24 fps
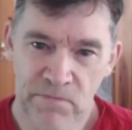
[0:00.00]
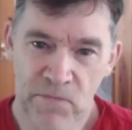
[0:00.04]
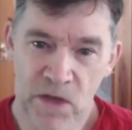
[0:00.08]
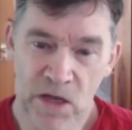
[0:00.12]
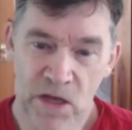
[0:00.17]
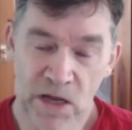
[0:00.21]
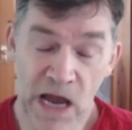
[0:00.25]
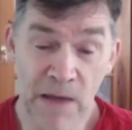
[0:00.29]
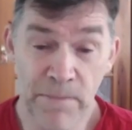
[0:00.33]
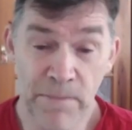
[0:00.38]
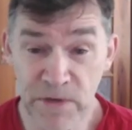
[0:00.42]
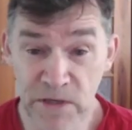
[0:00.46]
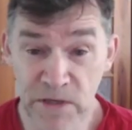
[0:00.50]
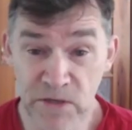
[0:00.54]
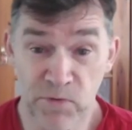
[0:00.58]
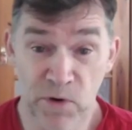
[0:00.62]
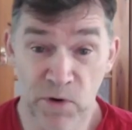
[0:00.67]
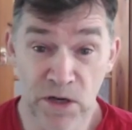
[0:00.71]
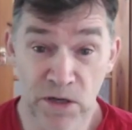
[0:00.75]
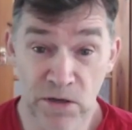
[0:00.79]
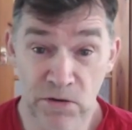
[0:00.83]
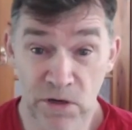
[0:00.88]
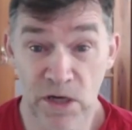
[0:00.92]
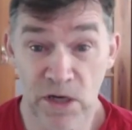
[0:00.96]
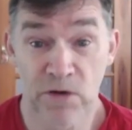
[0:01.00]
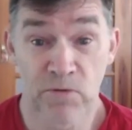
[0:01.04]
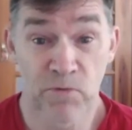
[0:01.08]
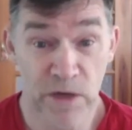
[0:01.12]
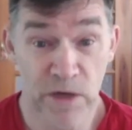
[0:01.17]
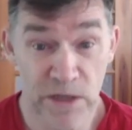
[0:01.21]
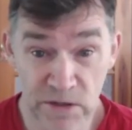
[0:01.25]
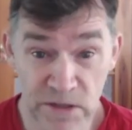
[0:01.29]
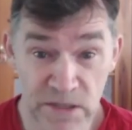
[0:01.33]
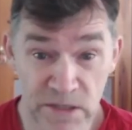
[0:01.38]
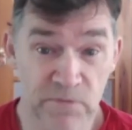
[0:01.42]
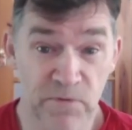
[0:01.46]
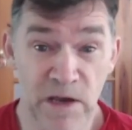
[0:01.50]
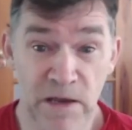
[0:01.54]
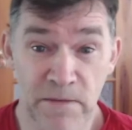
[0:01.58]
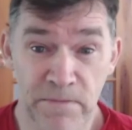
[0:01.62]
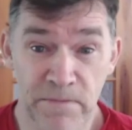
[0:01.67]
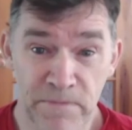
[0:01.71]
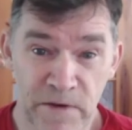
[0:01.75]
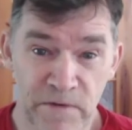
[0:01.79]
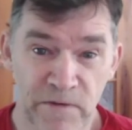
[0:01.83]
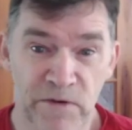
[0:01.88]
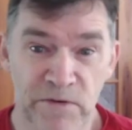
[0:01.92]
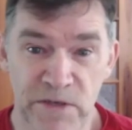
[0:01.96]
It happens when, you know, when you swim.
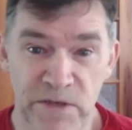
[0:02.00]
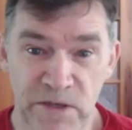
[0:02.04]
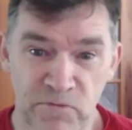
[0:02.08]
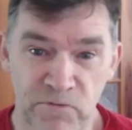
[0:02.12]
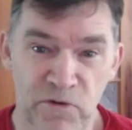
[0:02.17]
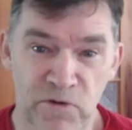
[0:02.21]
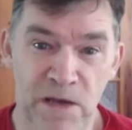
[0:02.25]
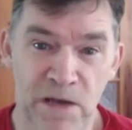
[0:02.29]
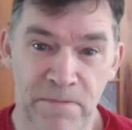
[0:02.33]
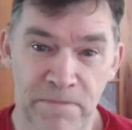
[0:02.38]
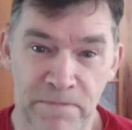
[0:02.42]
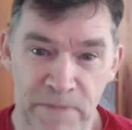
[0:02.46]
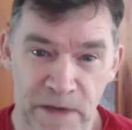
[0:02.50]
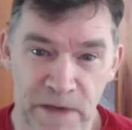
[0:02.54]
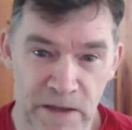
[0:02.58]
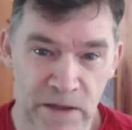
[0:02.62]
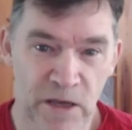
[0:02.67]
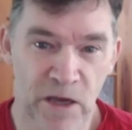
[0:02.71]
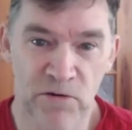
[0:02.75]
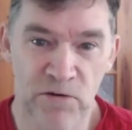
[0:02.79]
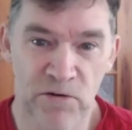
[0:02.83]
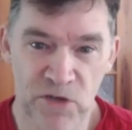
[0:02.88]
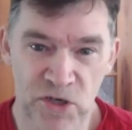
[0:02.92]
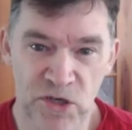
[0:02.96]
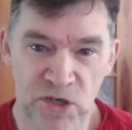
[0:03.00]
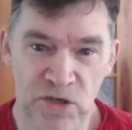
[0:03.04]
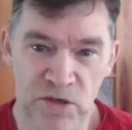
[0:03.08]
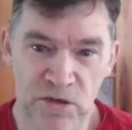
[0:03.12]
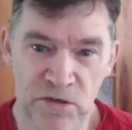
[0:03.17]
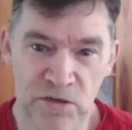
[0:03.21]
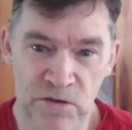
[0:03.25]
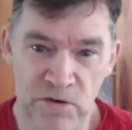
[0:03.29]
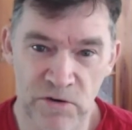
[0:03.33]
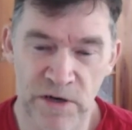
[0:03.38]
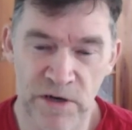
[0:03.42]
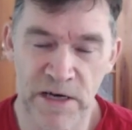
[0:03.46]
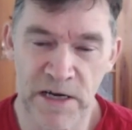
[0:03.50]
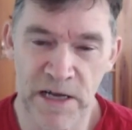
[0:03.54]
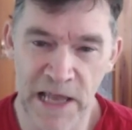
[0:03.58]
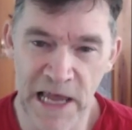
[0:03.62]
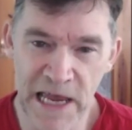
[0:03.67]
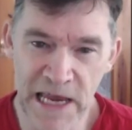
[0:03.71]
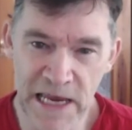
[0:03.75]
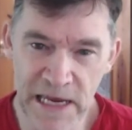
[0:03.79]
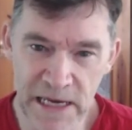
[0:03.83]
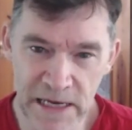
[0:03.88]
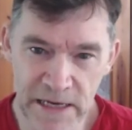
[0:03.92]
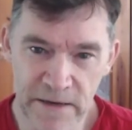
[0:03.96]
If you swim in the ocean or in a
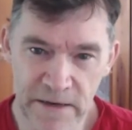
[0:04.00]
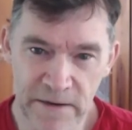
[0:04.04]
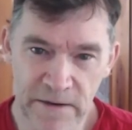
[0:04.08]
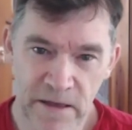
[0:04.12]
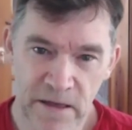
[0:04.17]
lake,